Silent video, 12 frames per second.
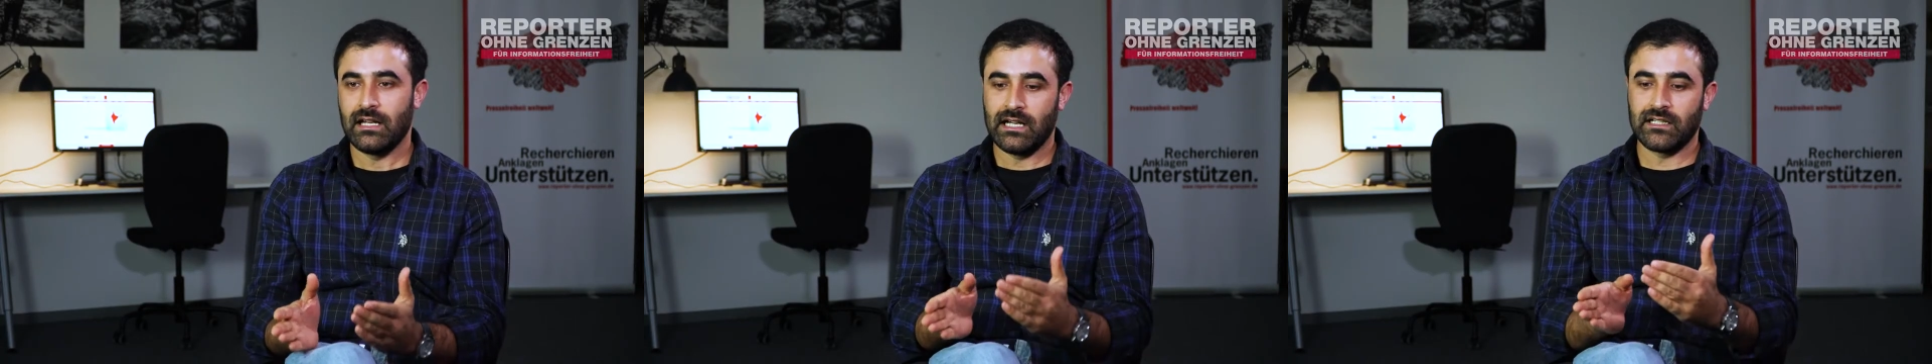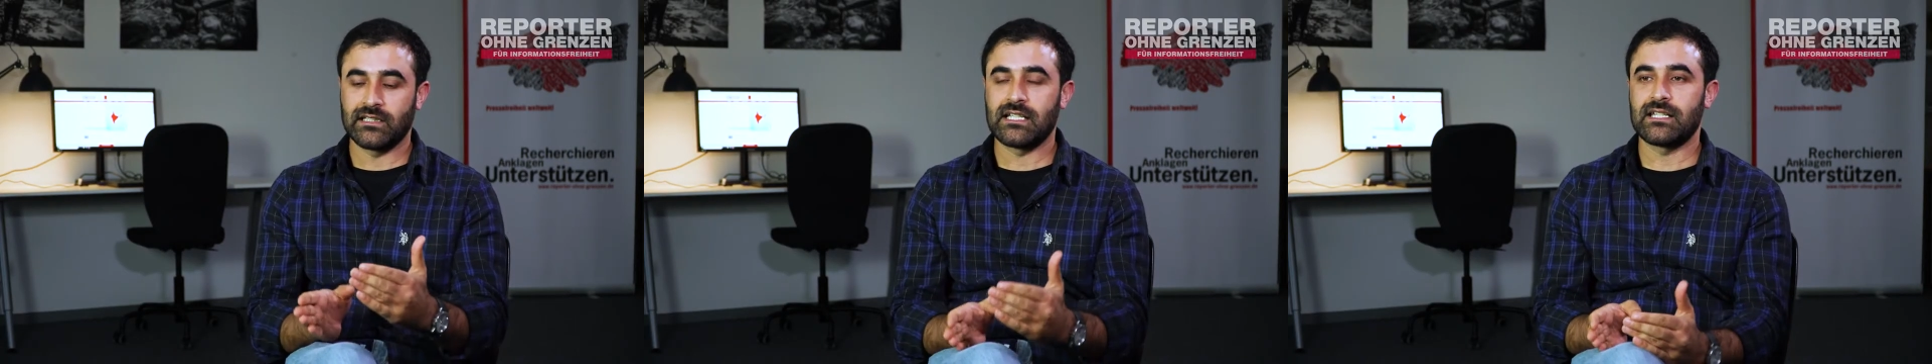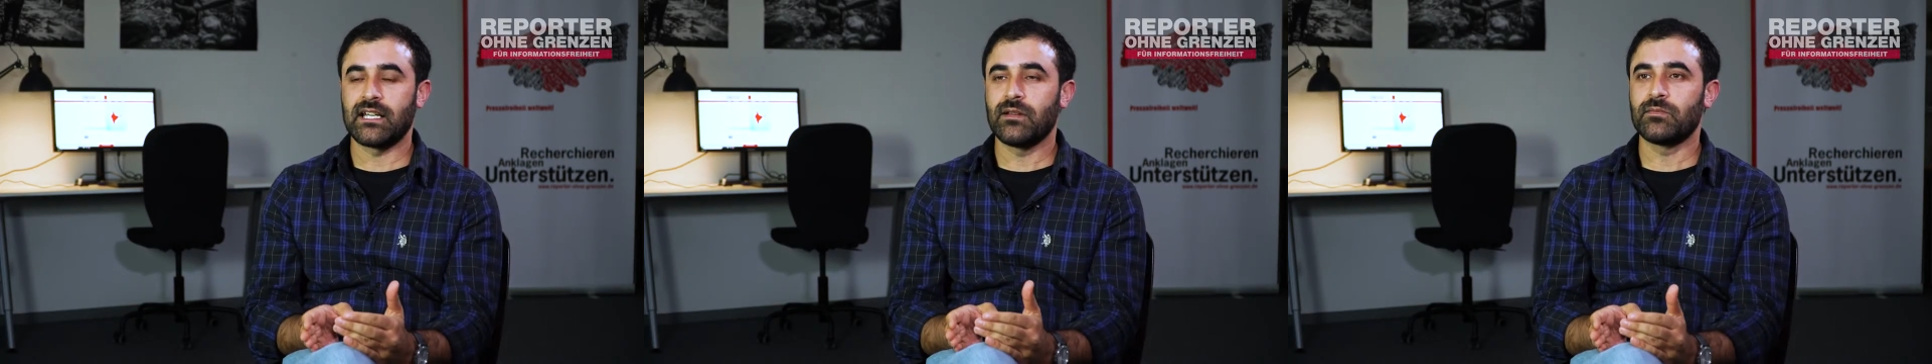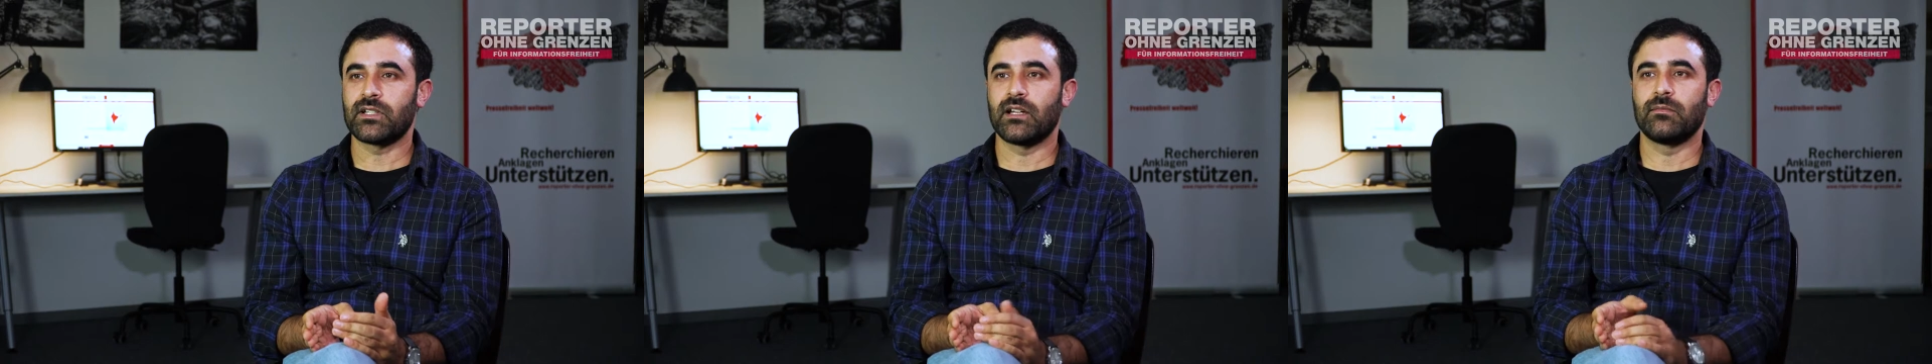And at the
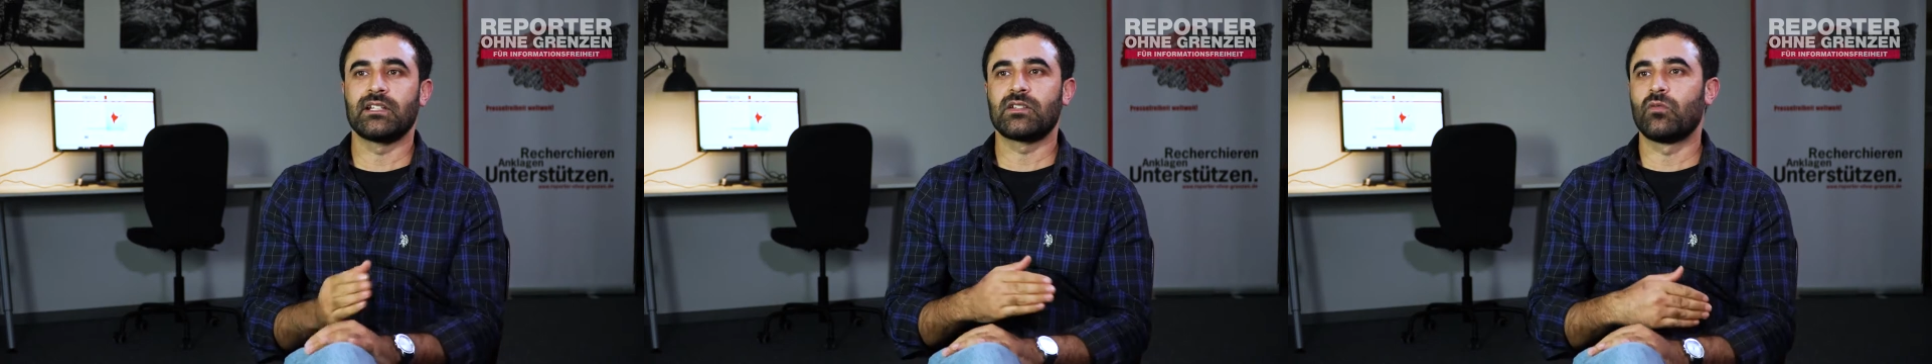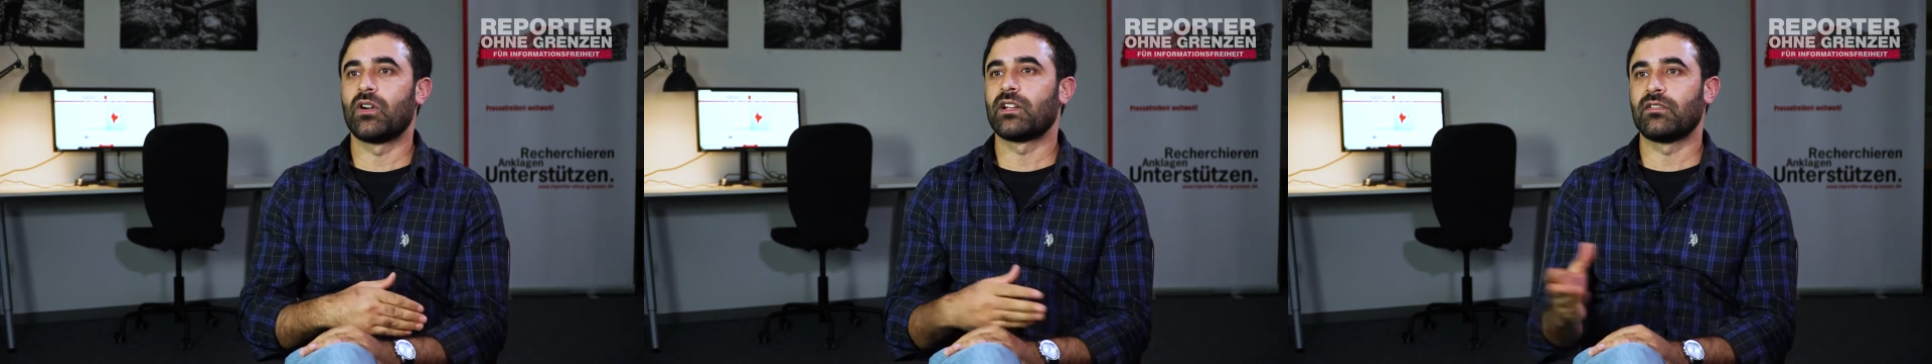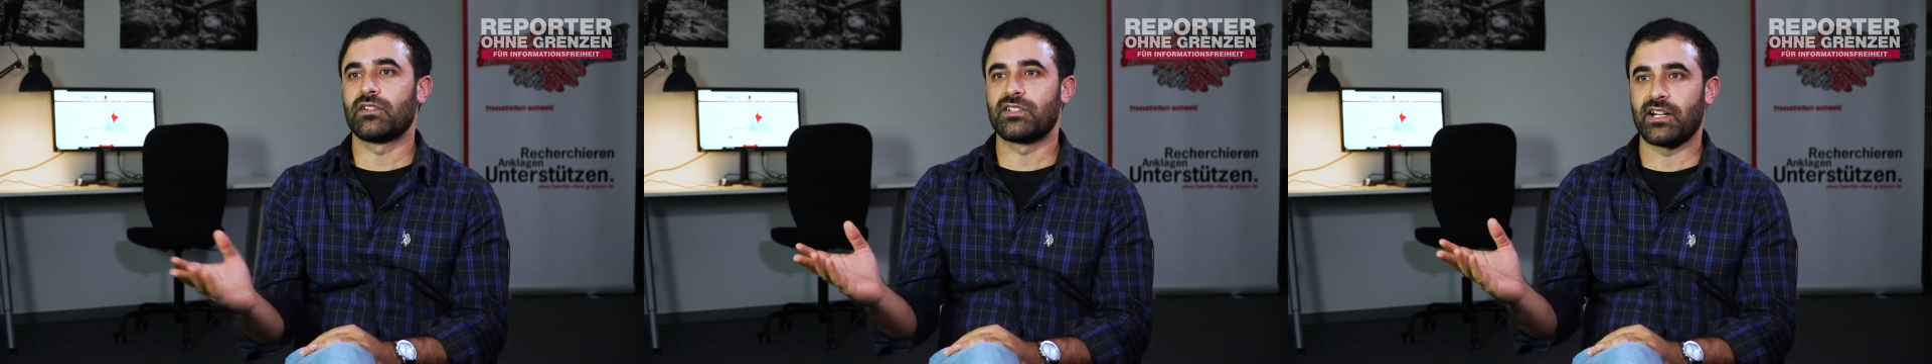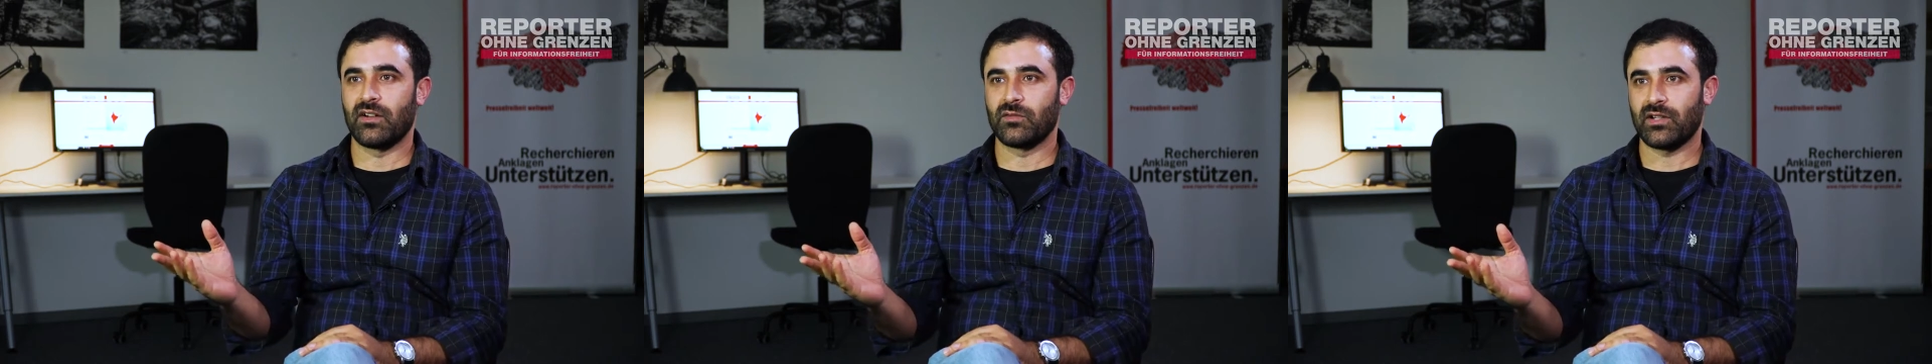same time, it's a 1 hour
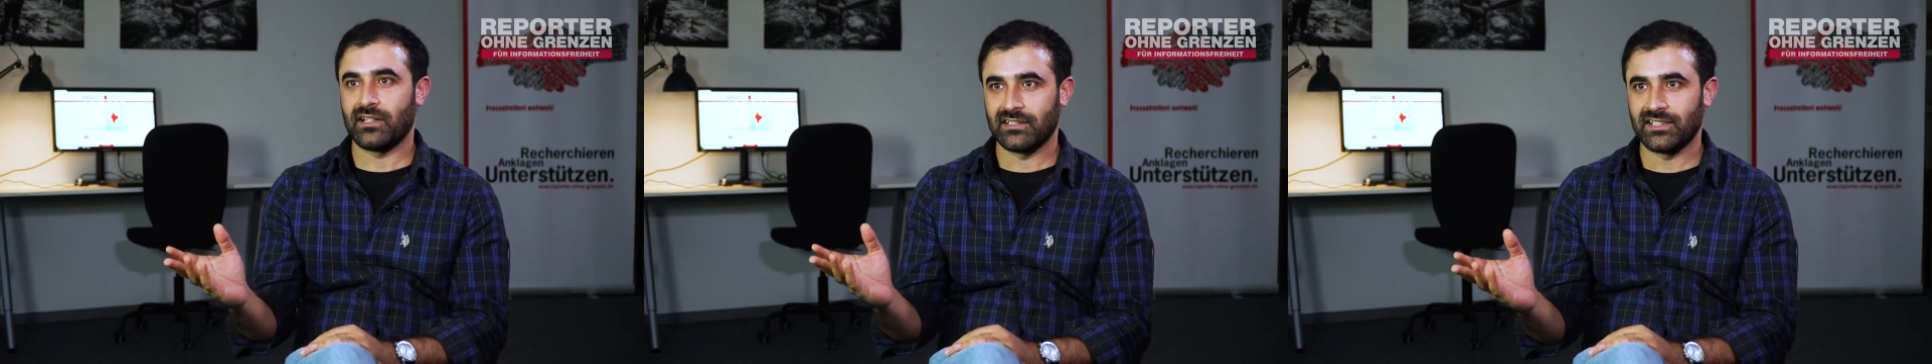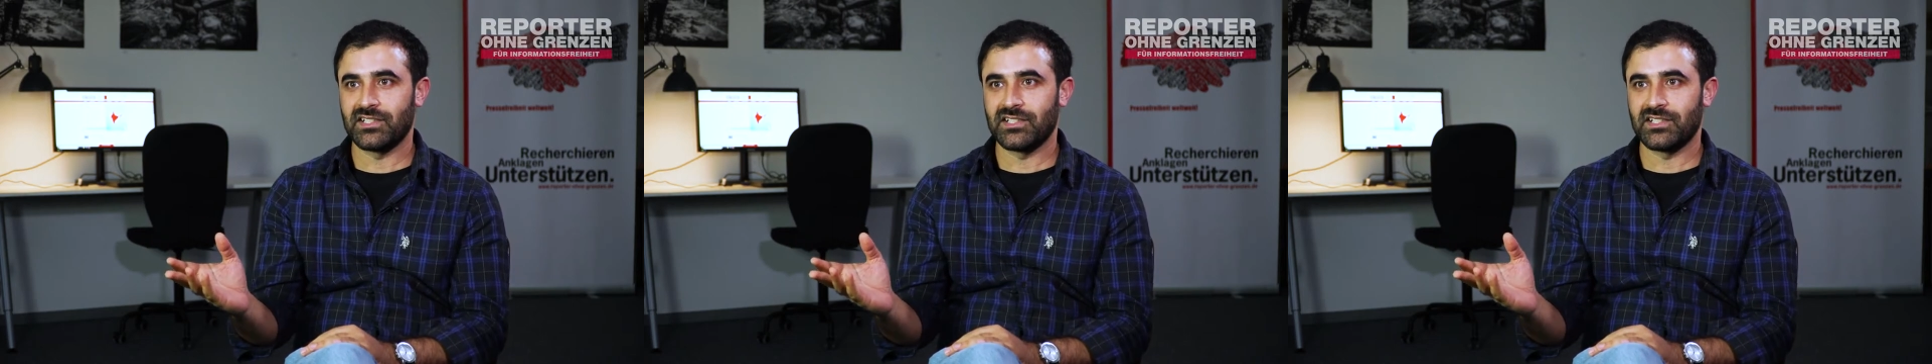drive to another